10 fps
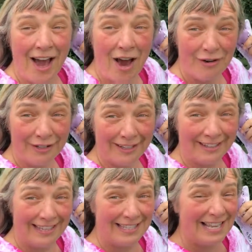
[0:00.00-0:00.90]
Oak
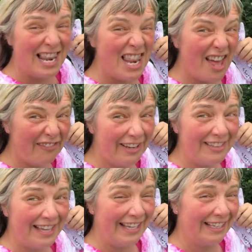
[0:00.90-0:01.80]
is a lovely
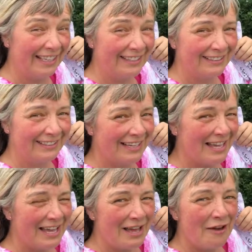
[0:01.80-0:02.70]
thing
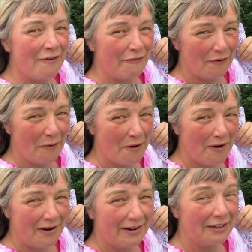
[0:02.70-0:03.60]

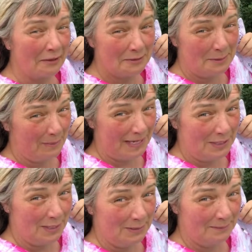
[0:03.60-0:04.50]
for
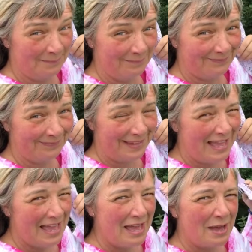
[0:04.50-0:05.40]
constipation,
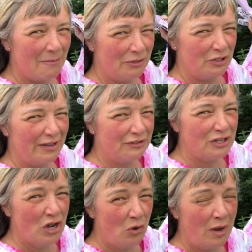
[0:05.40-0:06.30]
but you have to
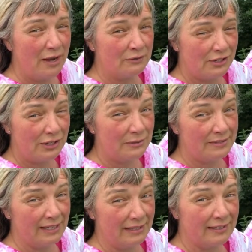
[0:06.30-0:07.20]
know how to
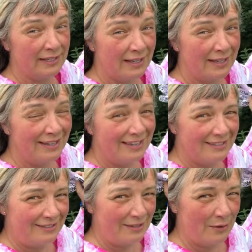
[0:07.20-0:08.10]
use it.
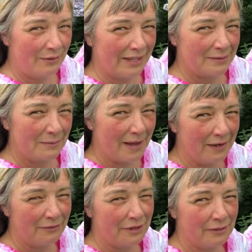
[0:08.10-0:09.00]
So that's
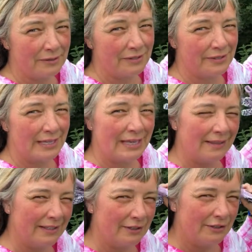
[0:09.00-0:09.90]
one of those
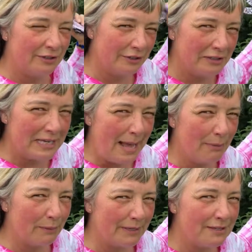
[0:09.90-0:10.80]
that you shouldn't
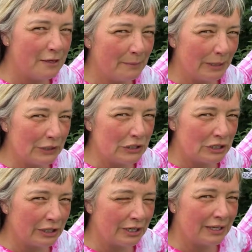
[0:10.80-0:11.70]
dabble with too much